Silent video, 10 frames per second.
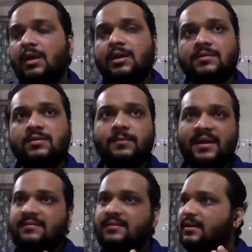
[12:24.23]
So
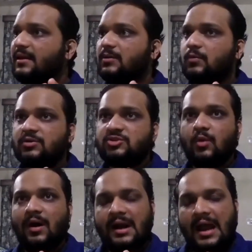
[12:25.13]
basically, it was to
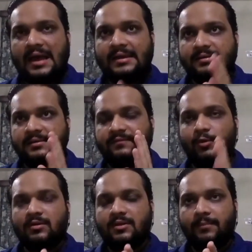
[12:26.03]
our right, and we
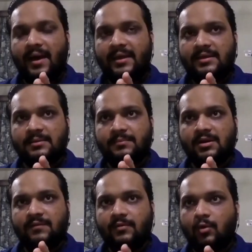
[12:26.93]
were on the bike in the
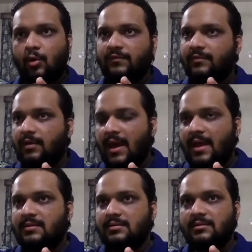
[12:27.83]
middle of the road,
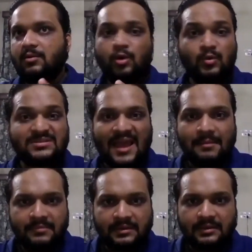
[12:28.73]
and the road was
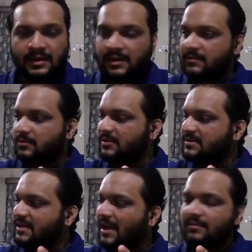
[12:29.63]
empty, right? So this
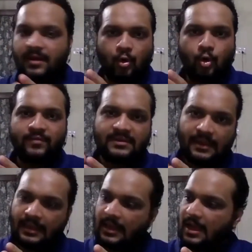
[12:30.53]
guy tried
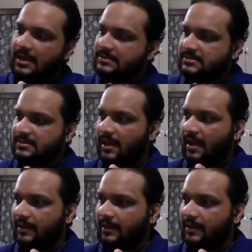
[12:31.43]
overtaking us.